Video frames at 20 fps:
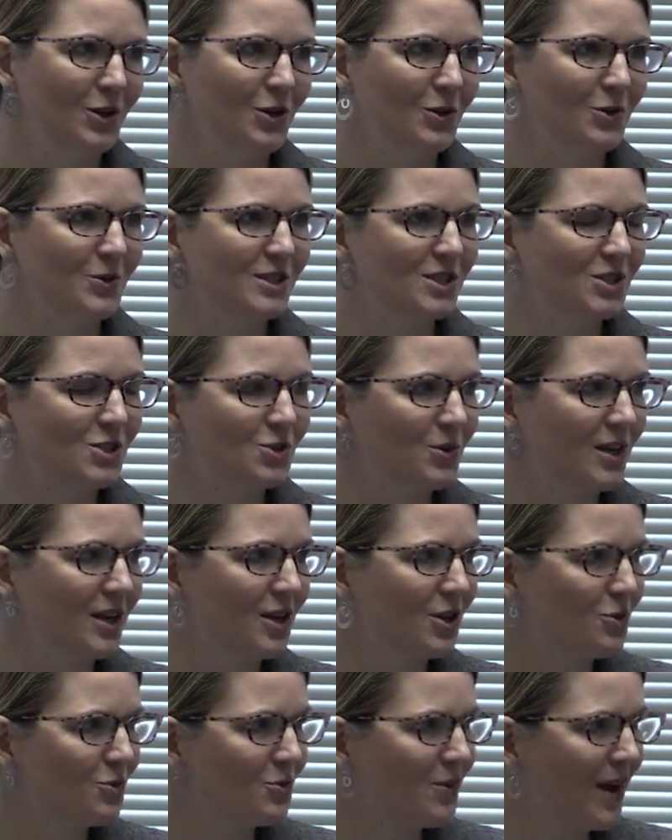who is
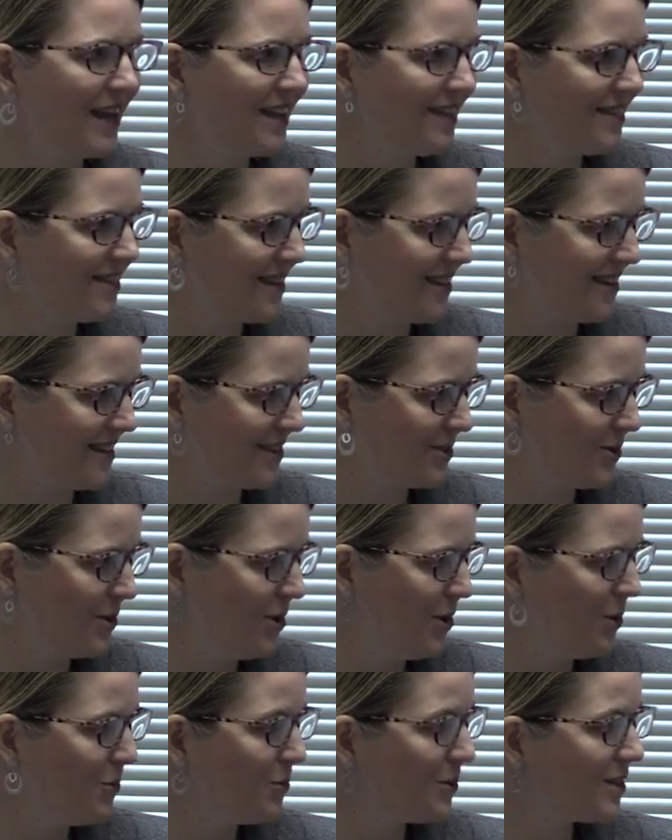doing great things
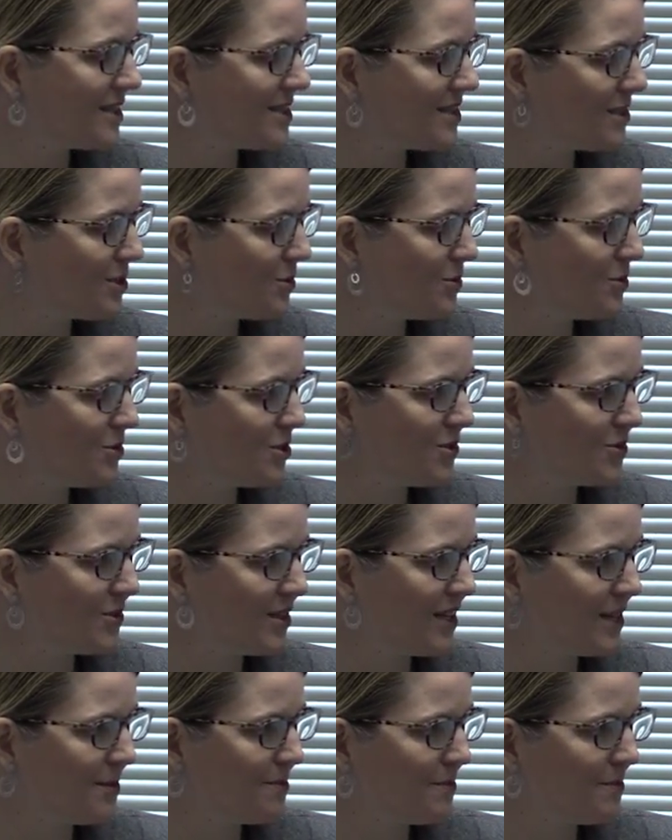for the students who need